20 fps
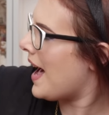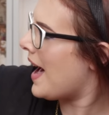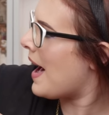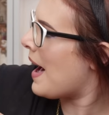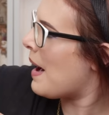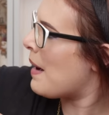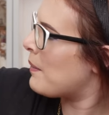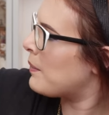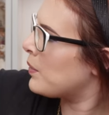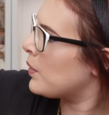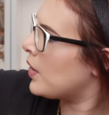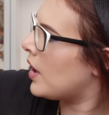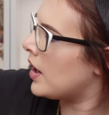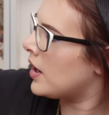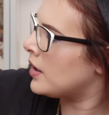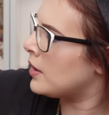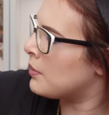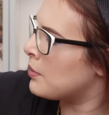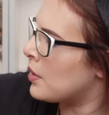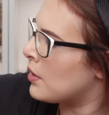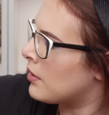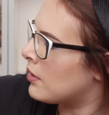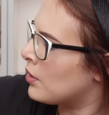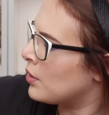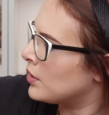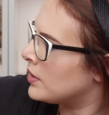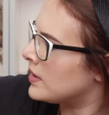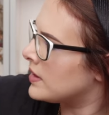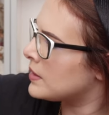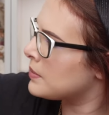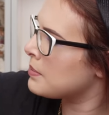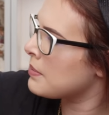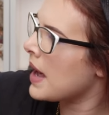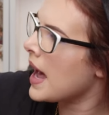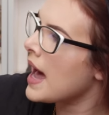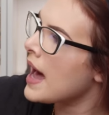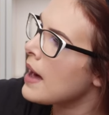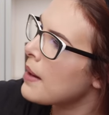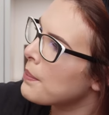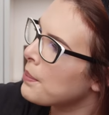and a Marauder's
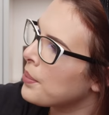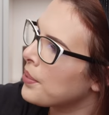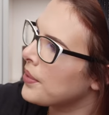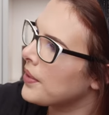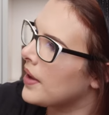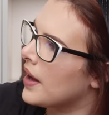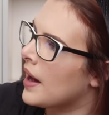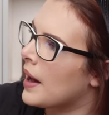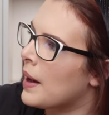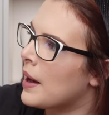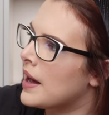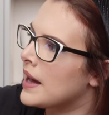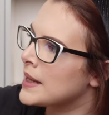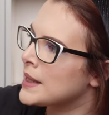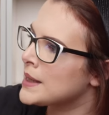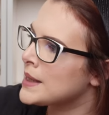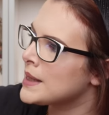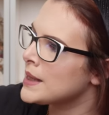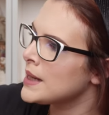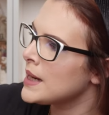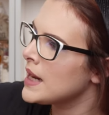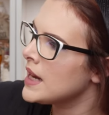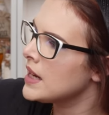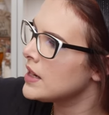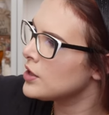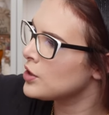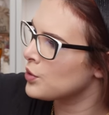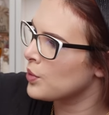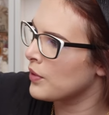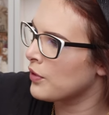Map, a snitch.